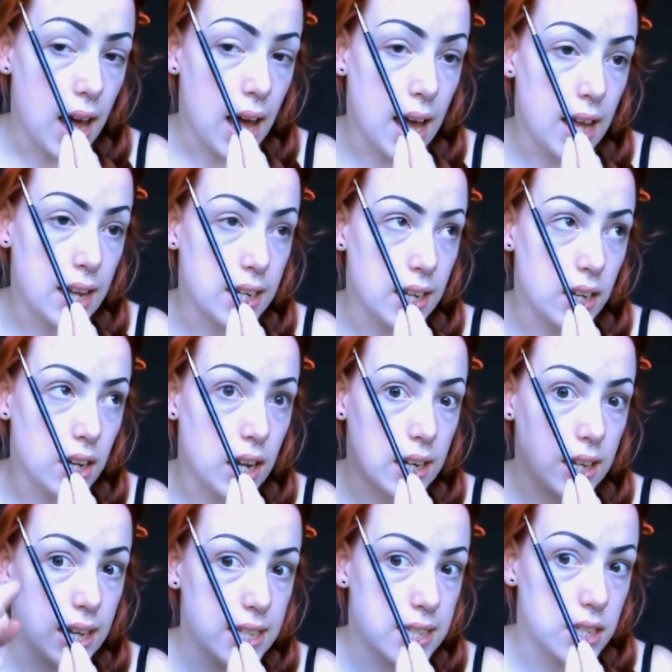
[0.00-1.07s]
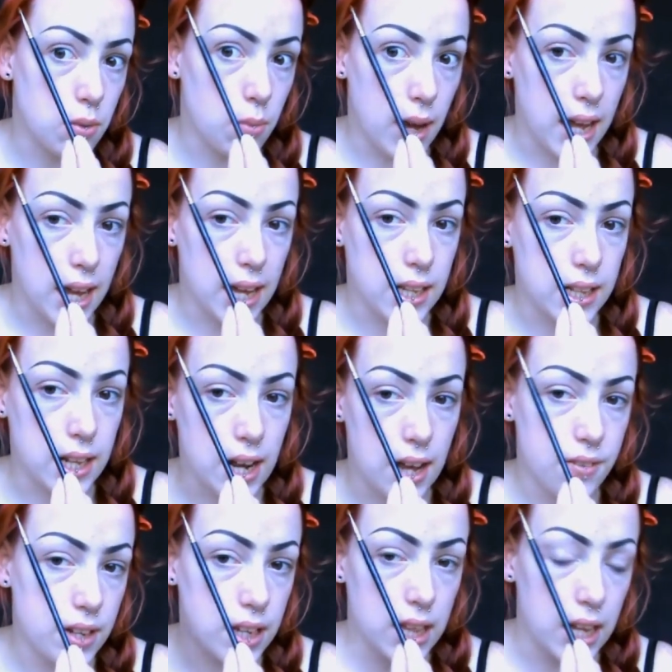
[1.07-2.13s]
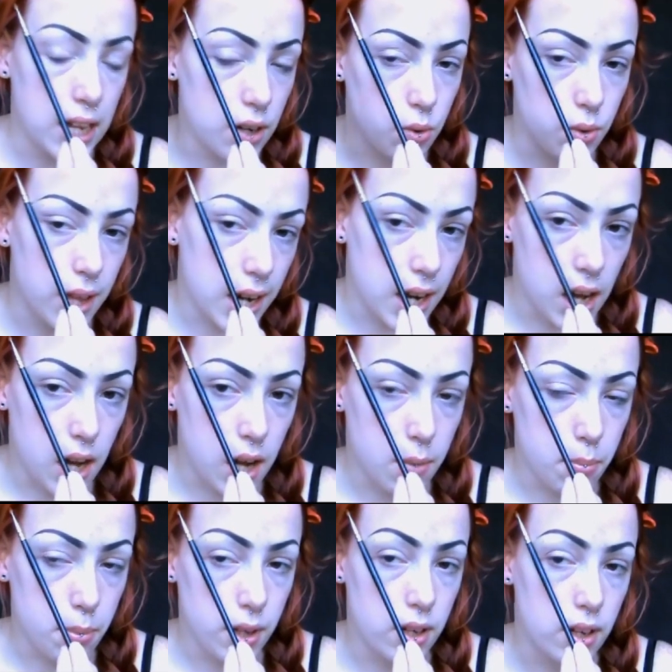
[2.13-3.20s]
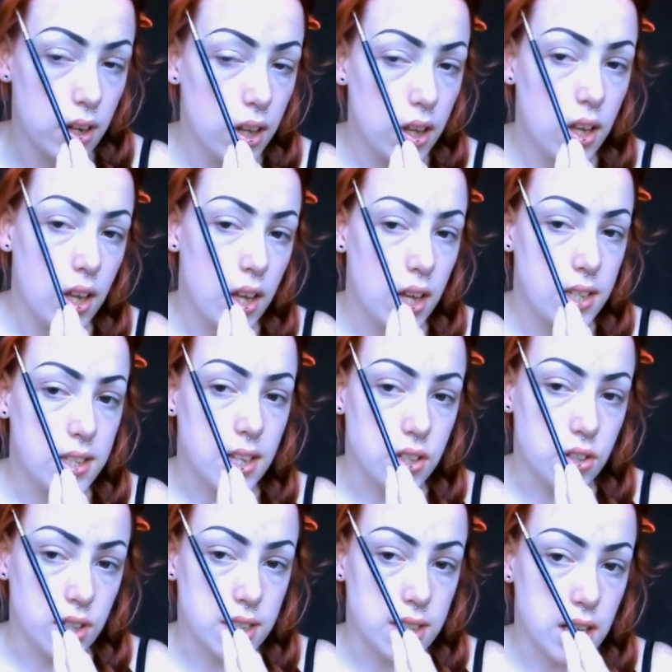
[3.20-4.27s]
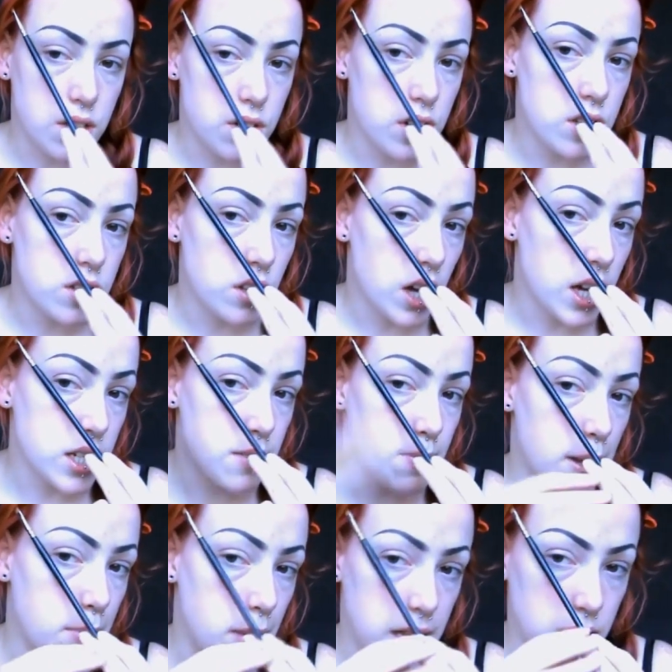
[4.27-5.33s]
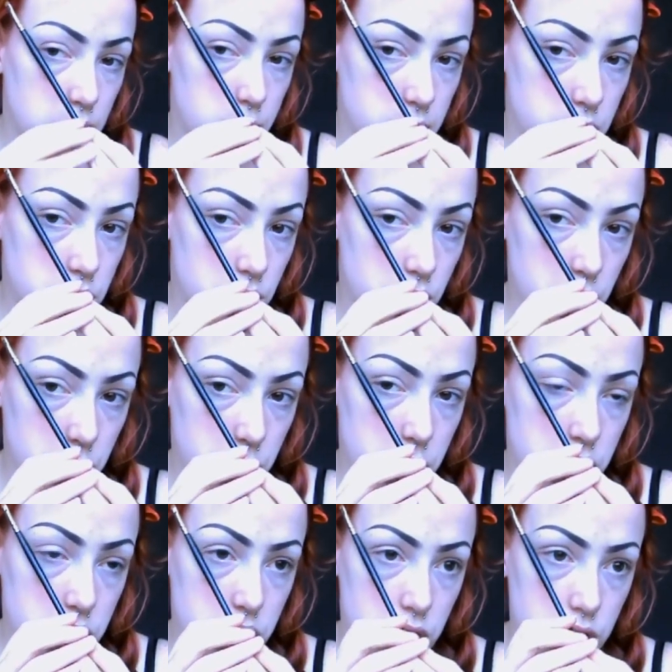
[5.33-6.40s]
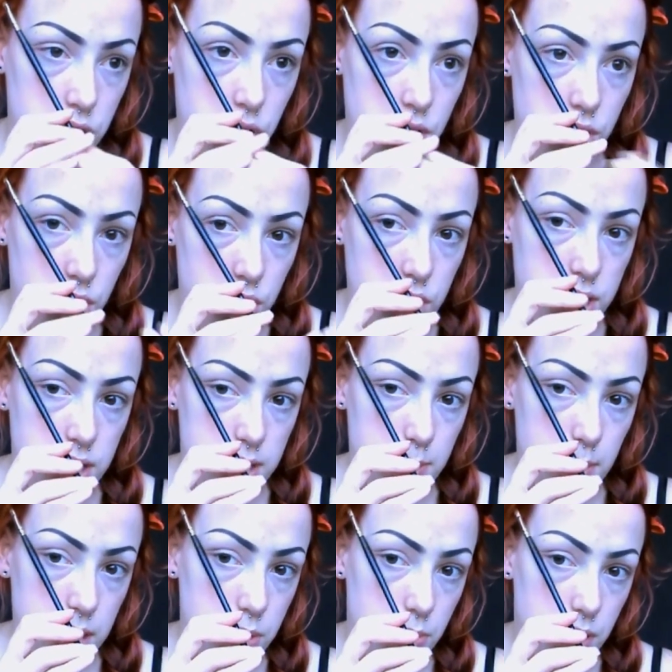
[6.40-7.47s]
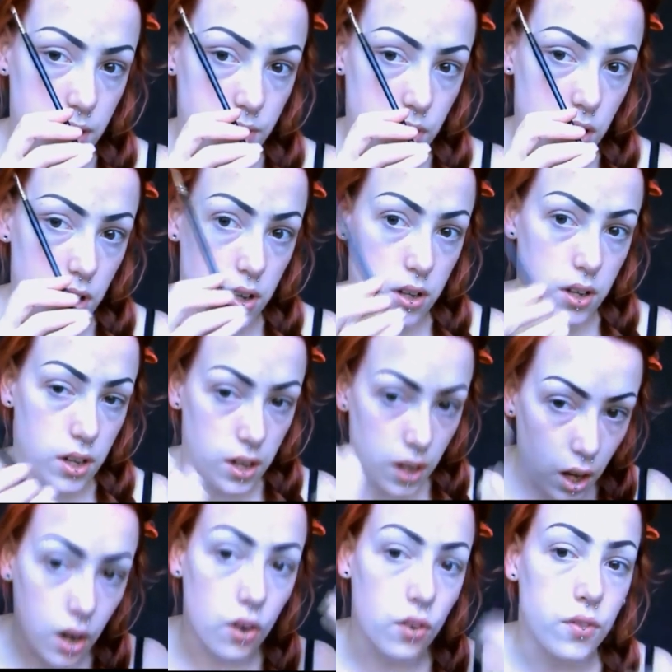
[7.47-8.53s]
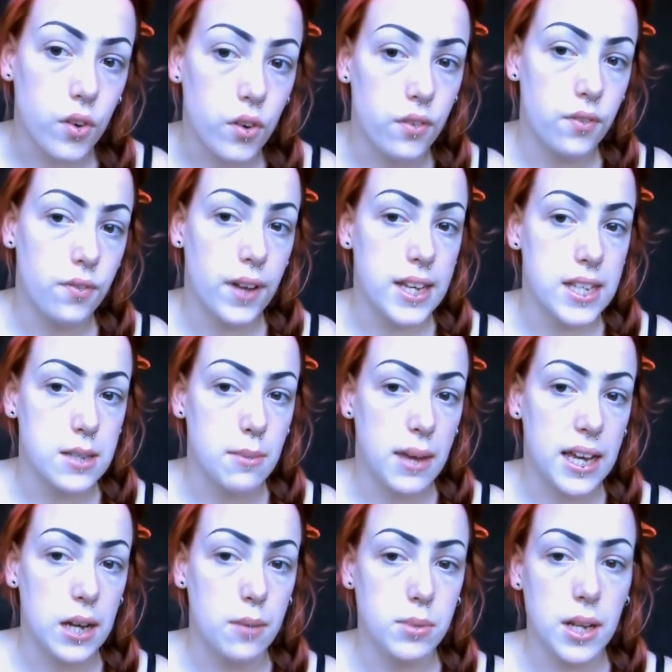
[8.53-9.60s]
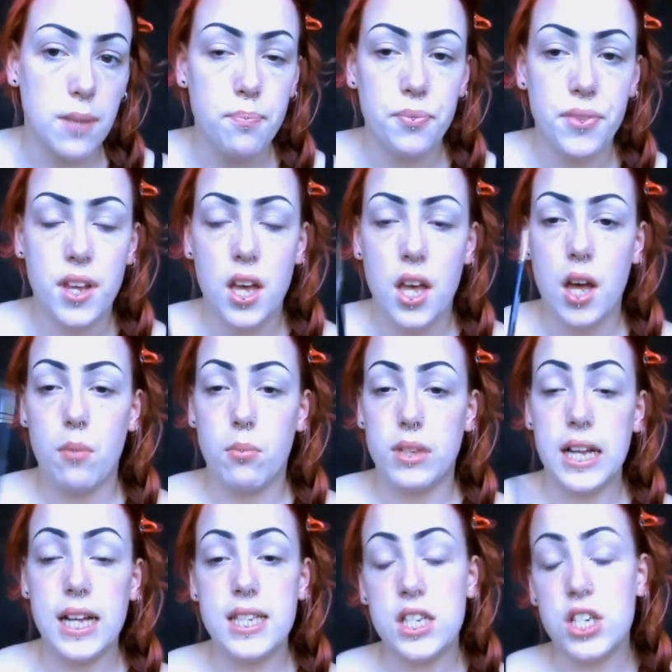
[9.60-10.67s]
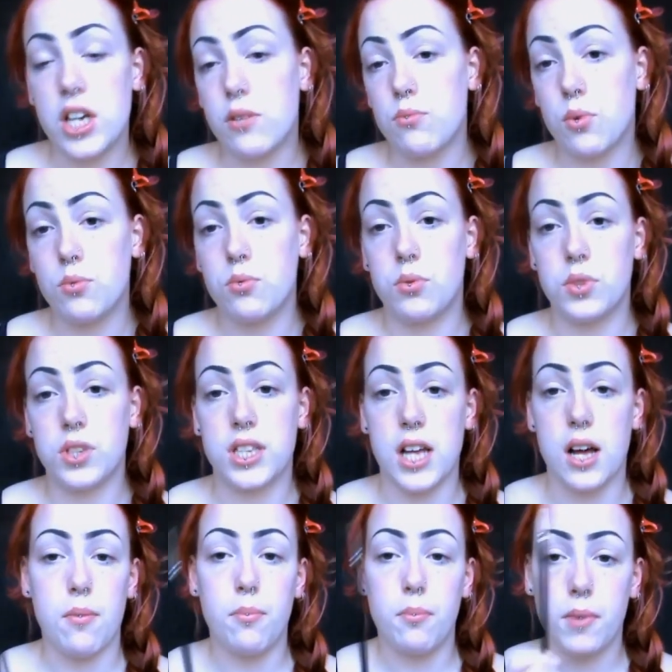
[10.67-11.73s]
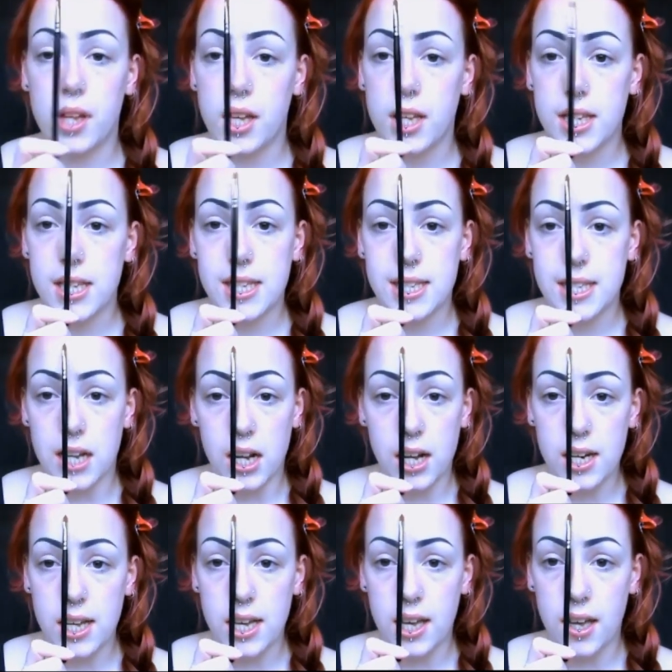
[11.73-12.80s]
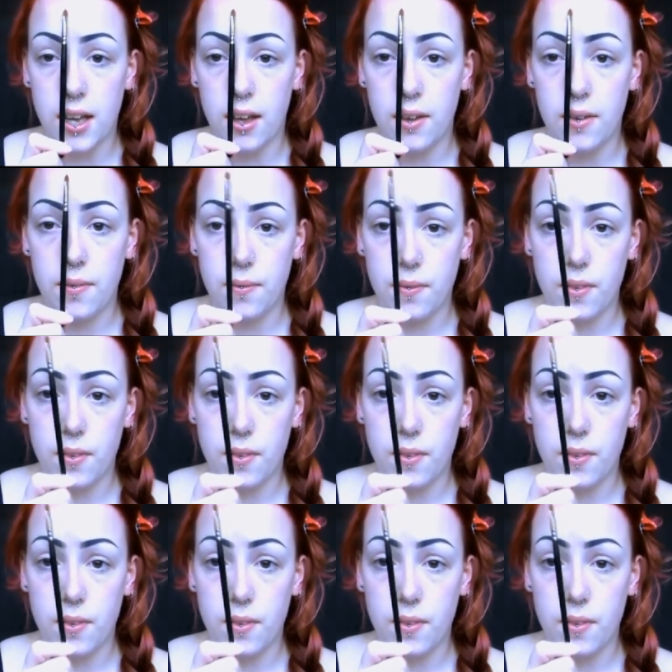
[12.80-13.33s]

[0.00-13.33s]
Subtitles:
and it kind of gets in the way, and then I have to clean all that up and etc, etc. So I just make mine a little bit shorter, which you don't notice as much when I've got a whole full face of makeup done. But that's a general rule of thumb. Start here,